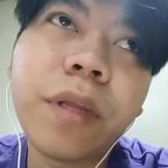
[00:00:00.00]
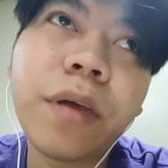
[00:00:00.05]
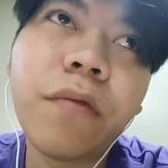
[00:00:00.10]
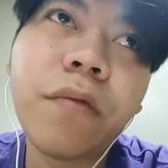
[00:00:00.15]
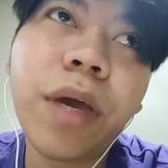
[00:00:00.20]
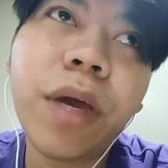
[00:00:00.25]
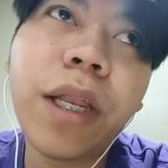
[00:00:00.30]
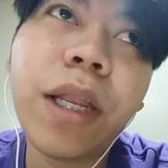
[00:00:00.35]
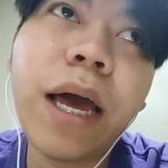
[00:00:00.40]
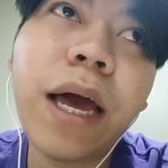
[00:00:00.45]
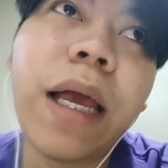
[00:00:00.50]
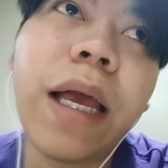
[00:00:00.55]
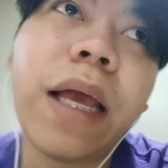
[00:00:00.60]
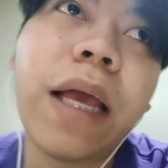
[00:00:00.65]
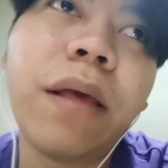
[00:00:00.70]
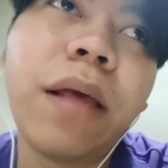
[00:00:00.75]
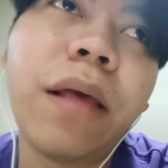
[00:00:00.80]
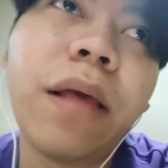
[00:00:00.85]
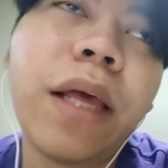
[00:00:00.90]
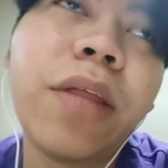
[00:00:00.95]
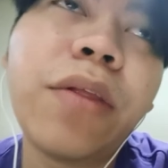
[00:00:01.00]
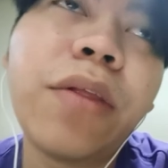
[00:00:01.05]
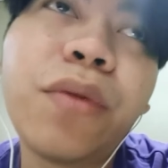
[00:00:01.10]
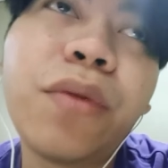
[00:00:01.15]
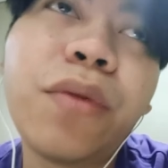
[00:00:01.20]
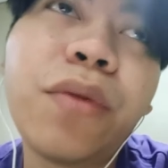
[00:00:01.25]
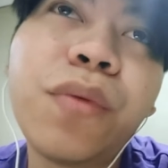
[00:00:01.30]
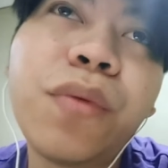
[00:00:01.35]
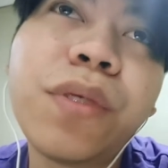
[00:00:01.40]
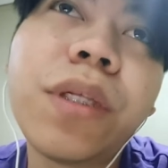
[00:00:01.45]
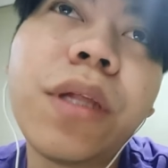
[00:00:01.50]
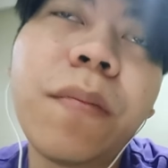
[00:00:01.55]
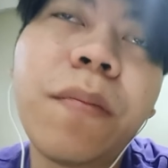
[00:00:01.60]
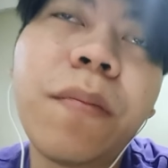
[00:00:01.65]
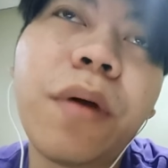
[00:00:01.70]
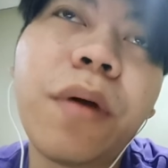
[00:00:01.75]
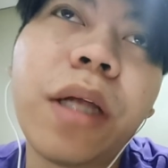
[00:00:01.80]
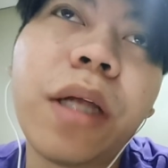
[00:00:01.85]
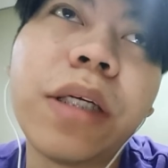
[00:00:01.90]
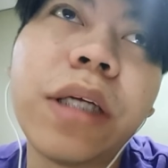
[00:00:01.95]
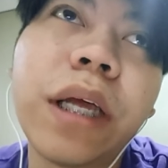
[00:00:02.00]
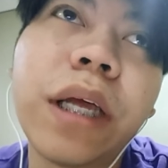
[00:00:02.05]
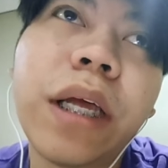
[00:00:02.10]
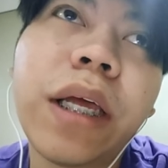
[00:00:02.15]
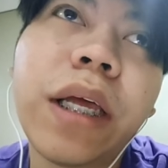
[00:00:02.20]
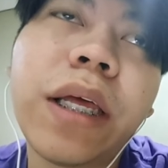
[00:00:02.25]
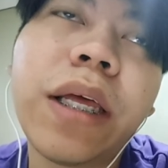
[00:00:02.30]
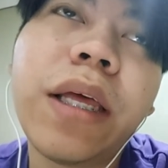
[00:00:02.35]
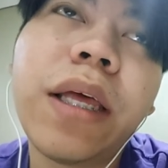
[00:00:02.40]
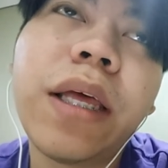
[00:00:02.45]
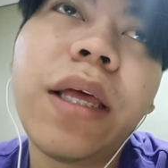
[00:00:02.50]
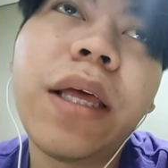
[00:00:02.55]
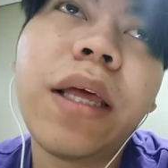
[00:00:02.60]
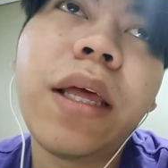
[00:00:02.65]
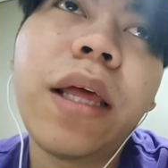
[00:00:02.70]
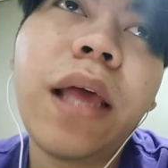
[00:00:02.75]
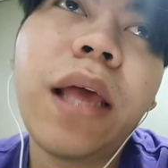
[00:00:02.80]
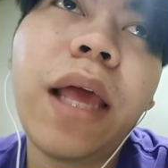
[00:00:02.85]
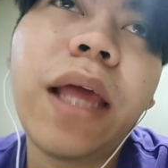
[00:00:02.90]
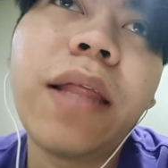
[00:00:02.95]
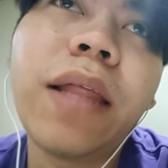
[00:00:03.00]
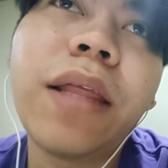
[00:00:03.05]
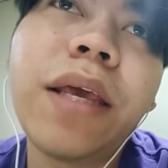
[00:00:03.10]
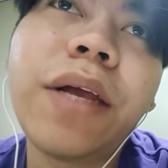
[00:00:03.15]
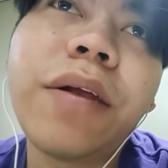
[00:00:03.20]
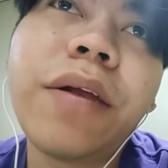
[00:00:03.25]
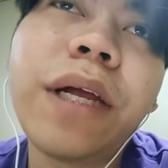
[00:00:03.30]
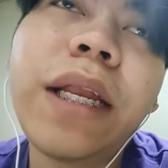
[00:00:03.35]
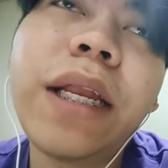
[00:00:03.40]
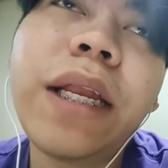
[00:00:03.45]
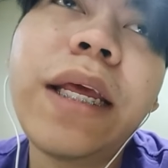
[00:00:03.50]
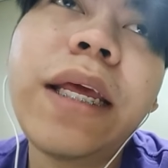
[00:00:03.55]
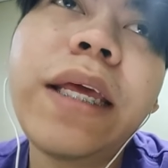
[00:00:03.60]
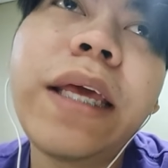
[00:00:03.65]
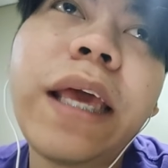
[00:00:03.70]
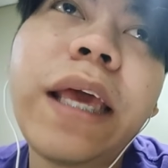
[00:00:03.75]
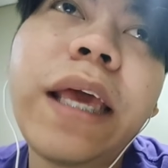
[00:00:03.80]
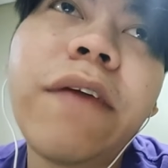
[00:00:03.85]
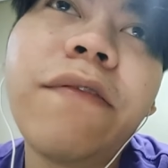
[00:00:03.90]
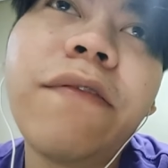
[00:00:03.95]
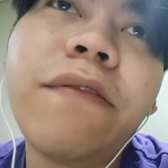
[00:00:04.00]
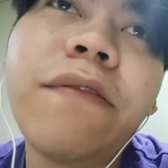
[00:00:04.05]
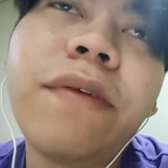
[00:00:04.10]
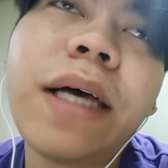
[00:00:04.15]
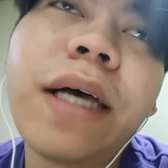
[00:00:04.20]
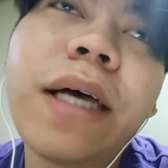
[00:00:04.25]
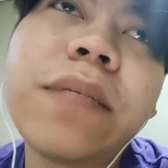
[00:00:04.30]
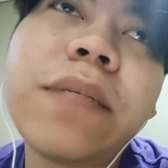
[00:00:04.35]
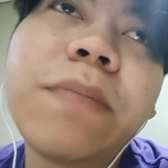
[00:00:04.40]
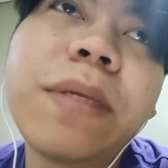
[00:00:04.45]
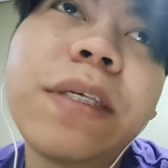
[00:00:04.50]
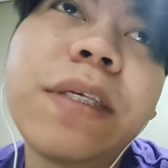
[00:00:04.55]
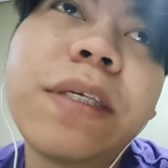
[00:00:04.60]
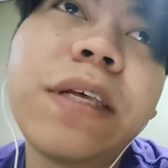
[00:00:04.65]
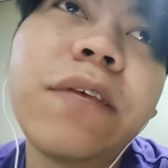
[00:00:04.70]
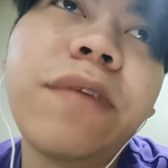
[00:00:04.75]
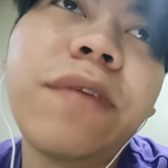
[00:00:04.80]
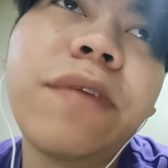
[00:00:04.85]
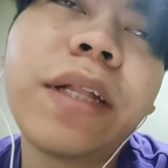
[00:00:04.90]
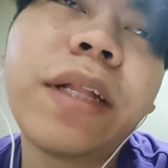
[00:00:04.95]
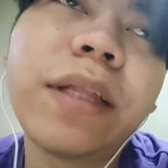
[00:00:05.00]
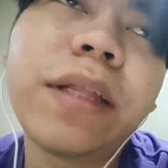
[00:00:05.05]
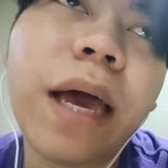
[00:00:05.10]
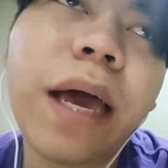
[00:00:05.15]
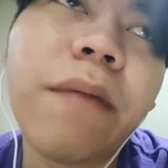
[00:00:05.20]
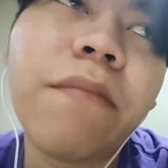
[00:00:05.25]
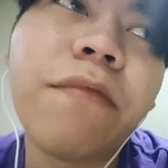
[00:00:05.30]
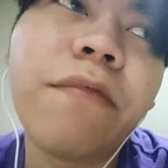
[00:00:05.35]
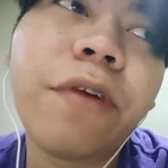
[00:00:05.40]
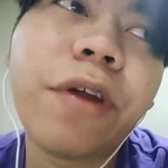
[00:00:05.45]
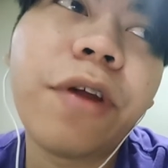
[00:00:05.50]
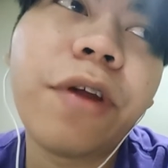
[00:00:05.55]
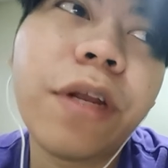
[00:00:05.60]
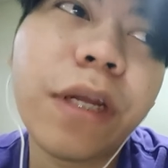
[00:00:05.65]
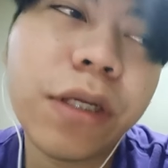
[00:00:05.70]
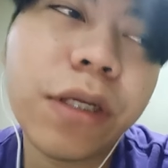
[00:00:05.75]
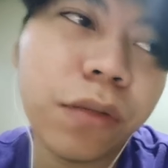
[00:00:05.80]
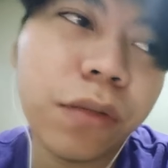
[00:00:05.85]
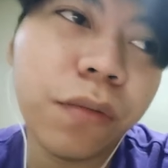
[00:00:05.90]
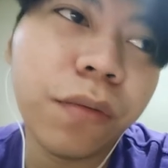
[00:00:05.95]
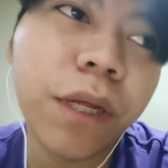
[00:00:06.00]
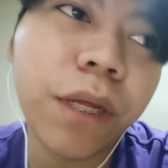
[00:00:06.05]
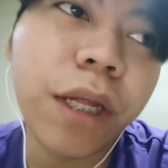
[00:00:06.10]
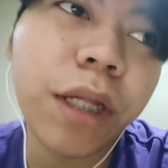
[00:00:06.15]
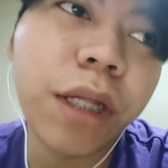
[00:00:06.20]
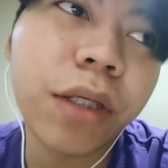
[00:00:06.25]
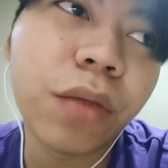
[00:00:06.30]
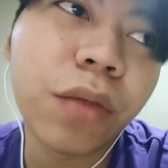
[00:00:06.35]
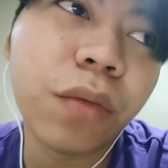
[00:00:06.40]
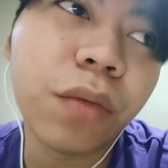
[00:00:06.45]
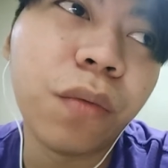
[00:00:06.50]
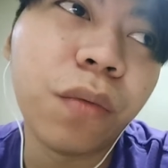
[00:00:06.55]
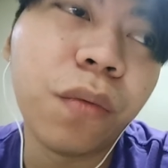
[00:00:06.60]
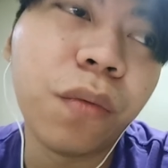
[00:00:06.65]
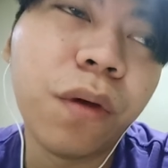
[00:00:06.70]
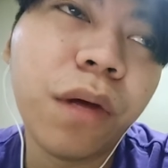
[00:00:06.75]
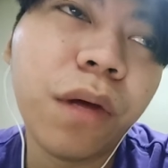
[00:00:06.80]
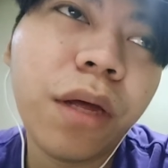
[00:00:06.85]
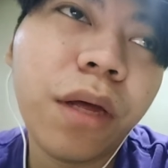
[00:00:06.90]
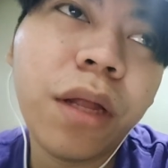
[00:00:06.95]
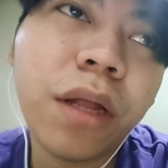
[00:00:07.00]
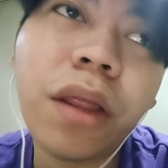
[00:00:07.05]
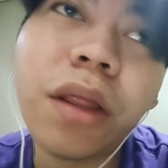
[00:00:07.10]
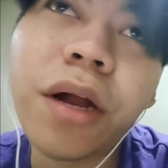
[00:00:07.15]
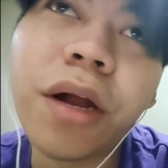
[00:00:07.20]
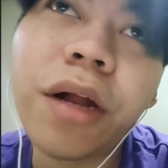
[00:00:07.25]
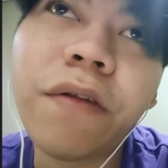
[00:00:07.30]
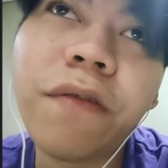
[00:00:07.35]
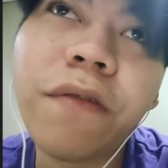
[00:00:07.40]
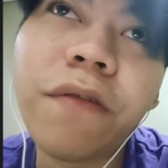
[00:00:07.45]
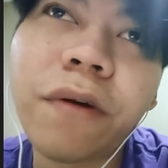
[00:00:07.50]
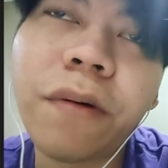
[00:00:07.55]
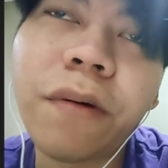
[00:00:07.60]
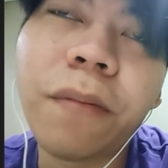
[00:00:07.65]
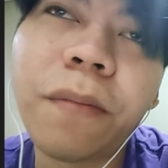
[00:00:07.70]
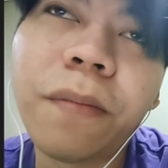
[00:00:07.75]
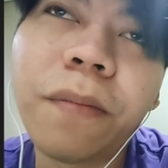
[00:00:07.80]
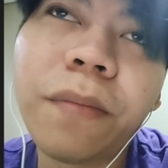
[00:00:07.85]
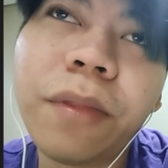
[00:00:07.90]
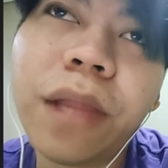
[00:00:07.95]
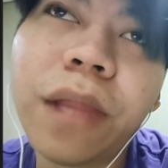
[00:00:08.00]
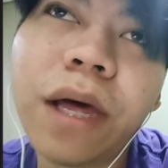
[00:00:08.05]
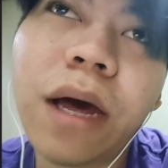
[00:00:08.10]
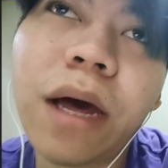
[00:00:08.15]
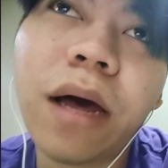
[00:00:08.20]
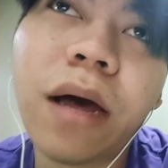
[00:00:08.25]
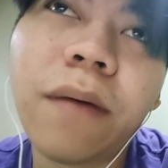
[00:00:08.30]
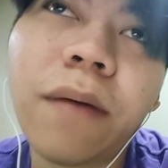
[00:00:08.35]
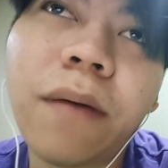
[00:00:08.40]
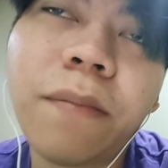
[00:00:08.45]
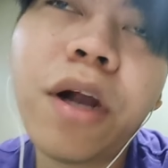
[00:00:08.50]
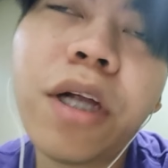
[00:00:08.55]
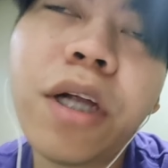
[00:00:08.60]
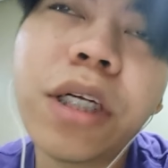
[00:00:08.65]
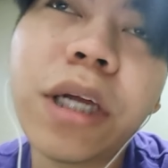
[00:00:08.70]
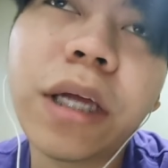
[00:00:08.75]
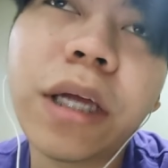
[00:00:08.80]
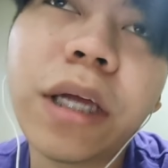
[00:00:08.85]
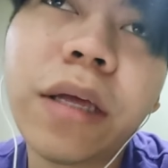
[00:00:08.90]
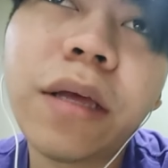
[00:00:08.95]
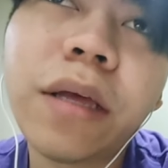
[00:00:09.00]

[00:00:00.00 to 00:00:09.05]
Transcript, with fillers: when I introduced the project and they really gave a specific time for the students to learn from the project.